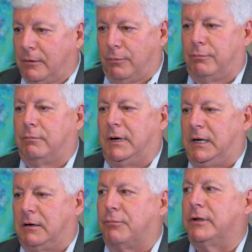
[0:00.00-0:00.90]
Mm-hmm. We
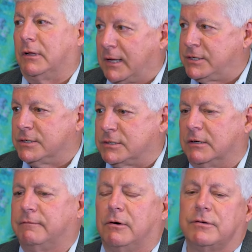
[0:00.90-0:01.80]
need to bring the
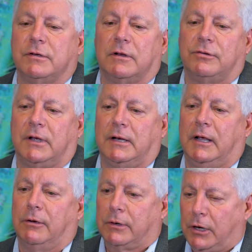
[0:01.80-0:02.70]
licensing folks into San
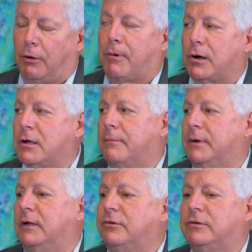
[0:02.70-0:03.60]
Diego to help our
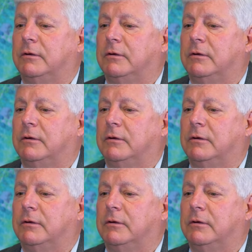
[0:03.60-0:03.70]
companies